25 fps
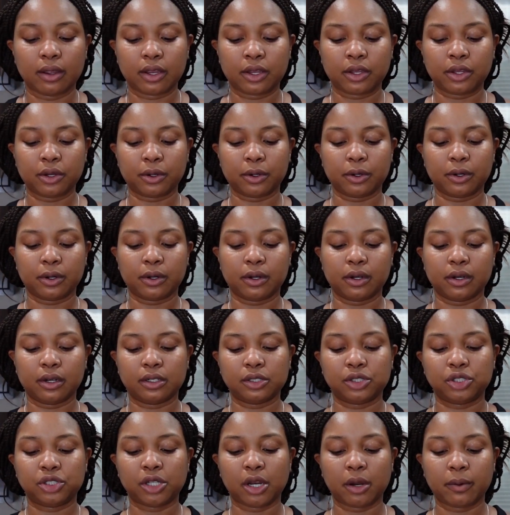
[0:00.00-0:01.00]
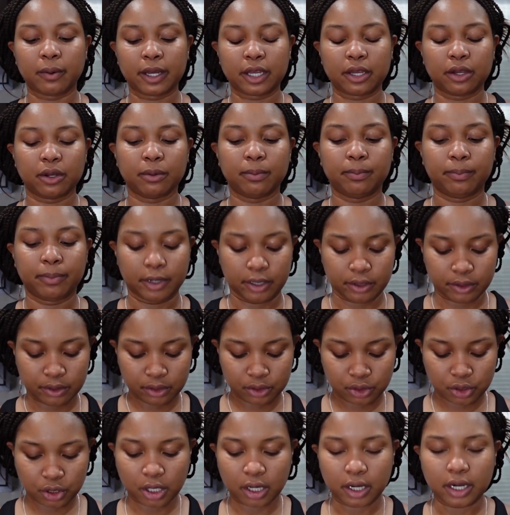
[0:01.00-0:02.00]
you're showing your
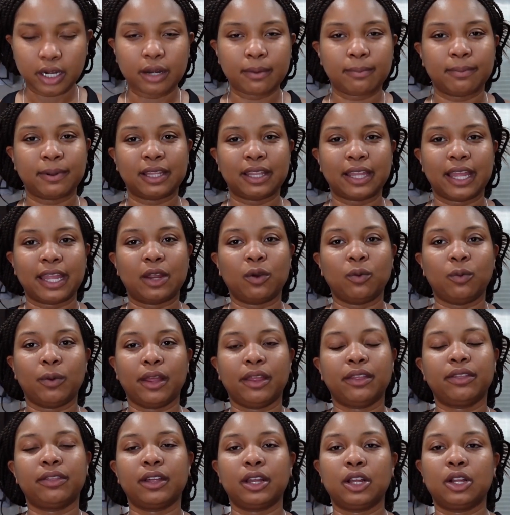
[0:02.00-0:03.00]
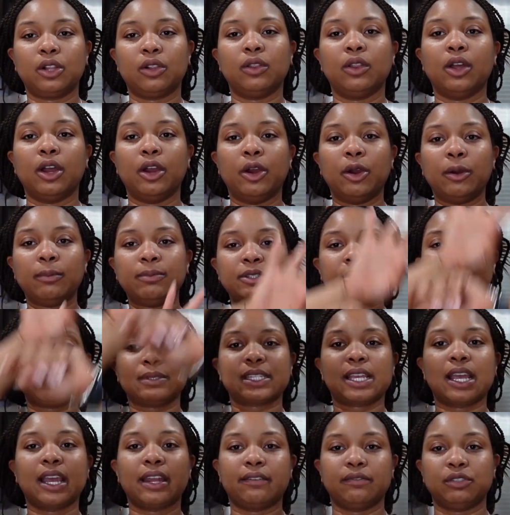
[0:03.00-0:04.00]
birth chart, but like with the globe. So
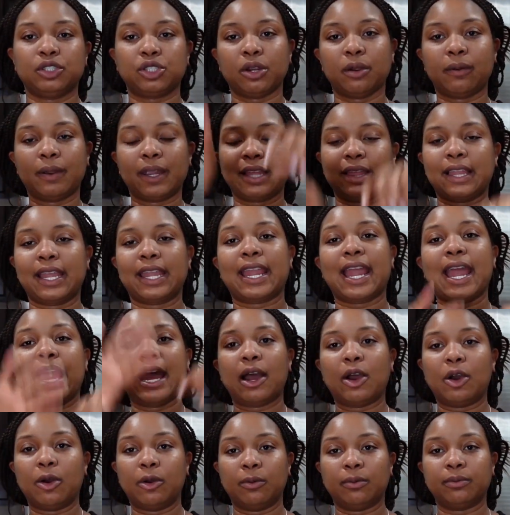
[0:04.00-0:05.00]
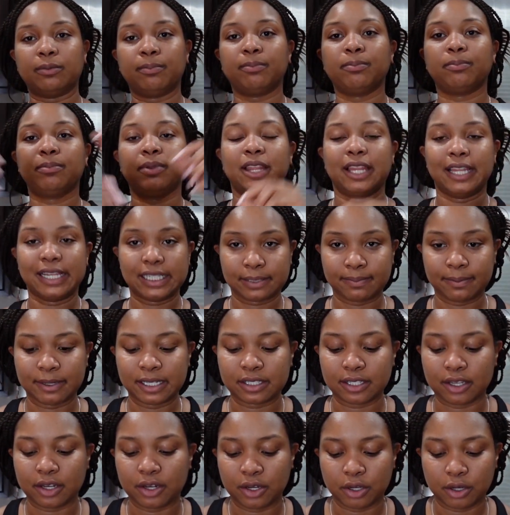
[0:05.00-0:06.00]
it's kind of showing like how
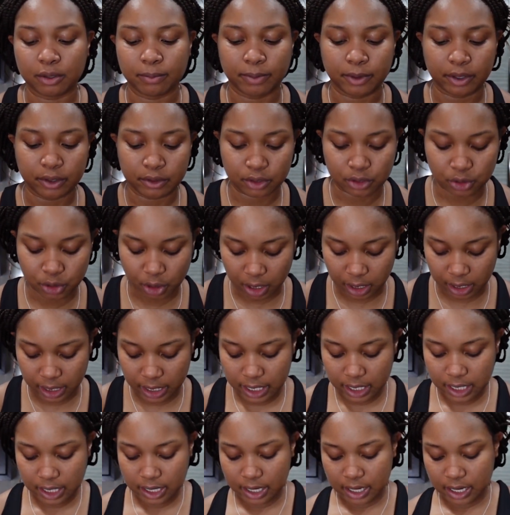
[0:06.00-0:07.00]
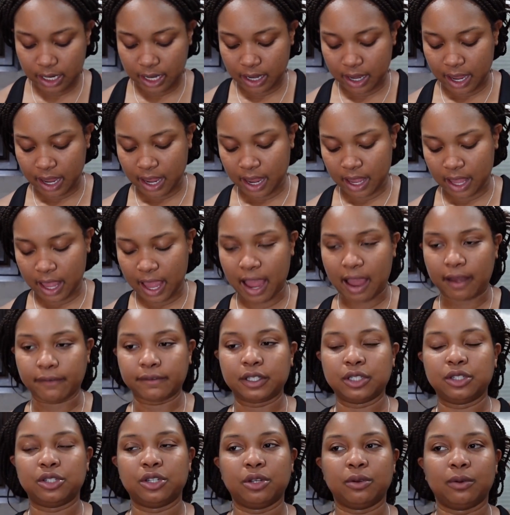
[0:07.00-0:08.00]
placements in your birth chart
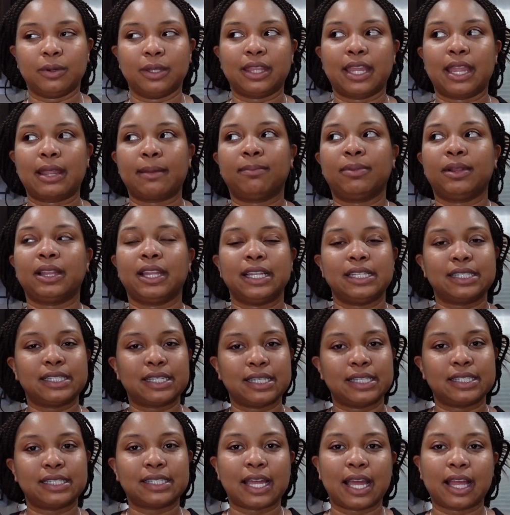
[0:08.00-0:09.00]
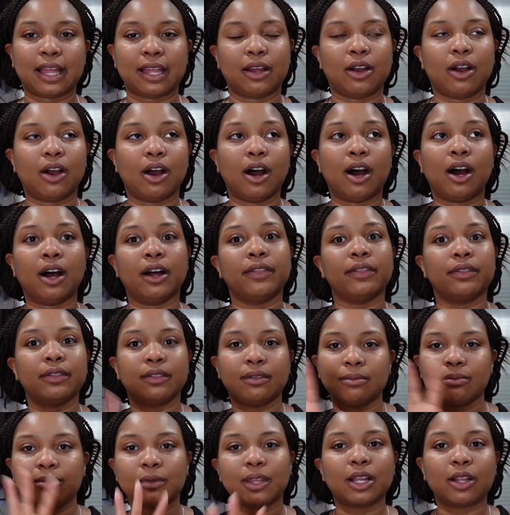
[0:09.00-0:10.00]
have to do with like places that
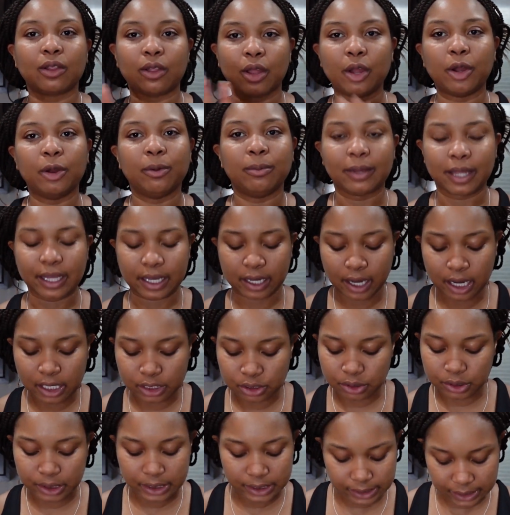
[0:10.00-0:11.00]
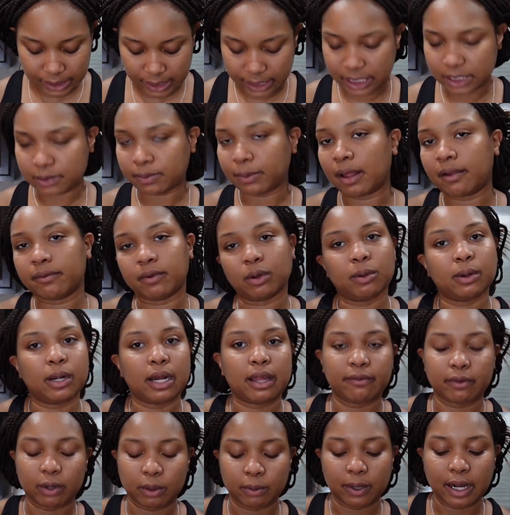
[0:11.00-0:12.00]
on the globe, like countries, cities, whatever,
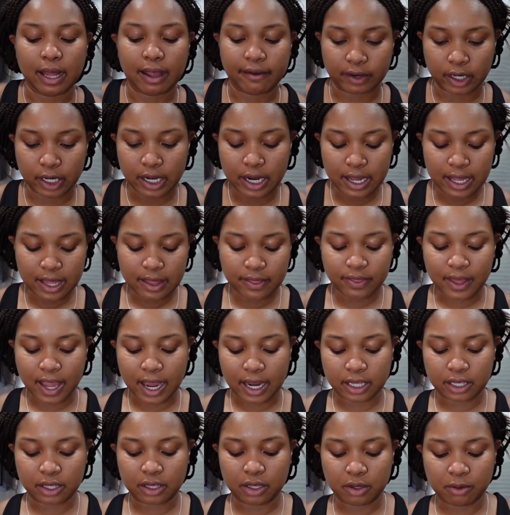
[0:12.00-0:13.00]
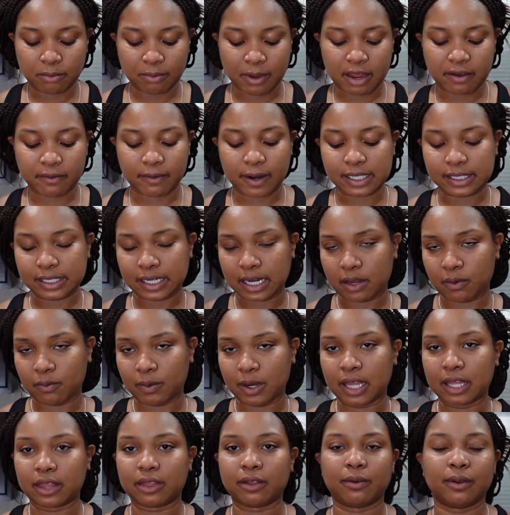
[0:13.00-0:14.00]
whatever, whatever, that you may resonate
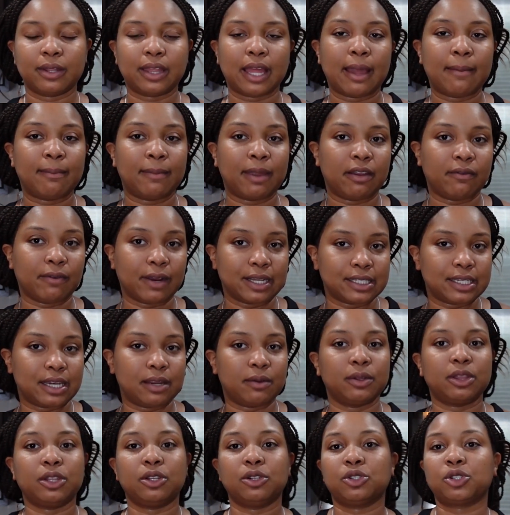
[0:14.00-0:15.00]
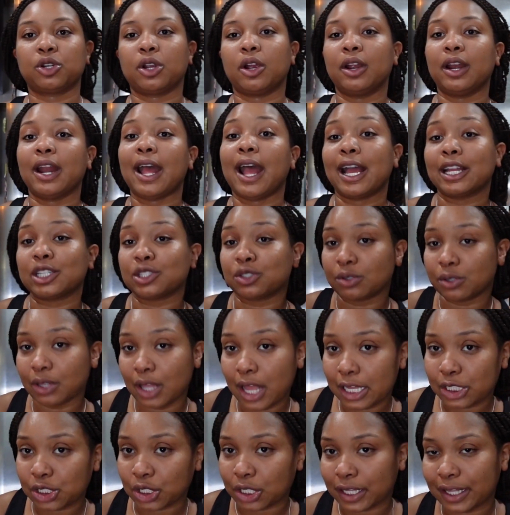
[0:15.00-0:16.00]
with or that may resonate with your chart
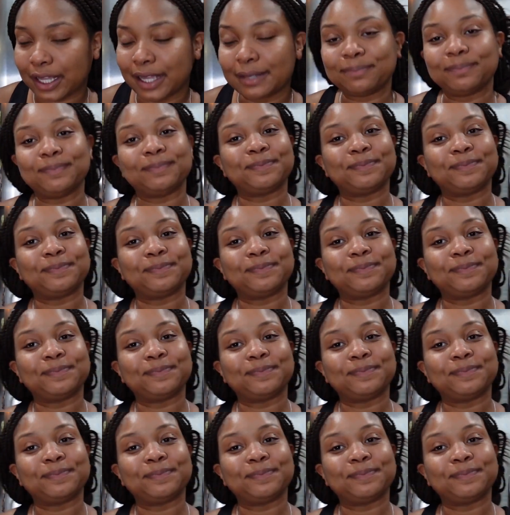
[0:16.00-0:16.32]
astrologically.